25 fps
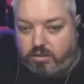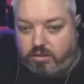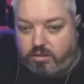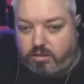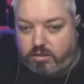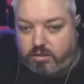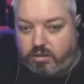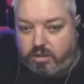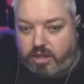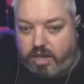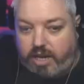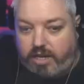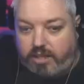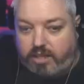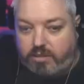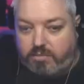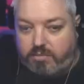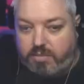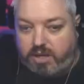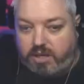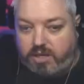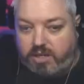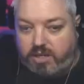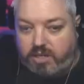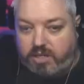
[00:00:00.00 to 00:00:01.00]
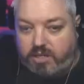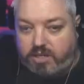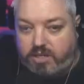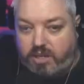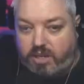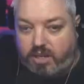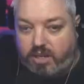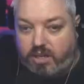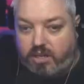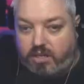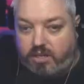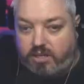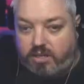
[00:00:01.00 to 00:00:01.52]
Like I did mine at the
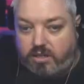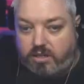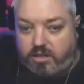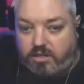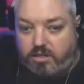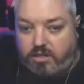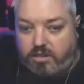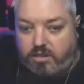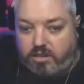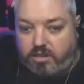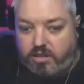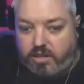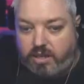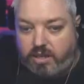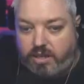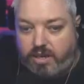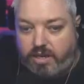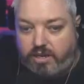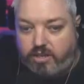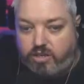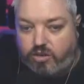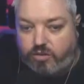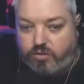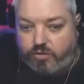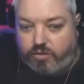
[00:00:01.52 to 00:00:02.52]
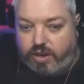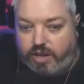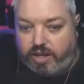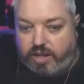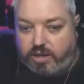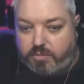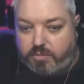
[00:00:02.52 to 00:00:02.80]
start, and then it just fed it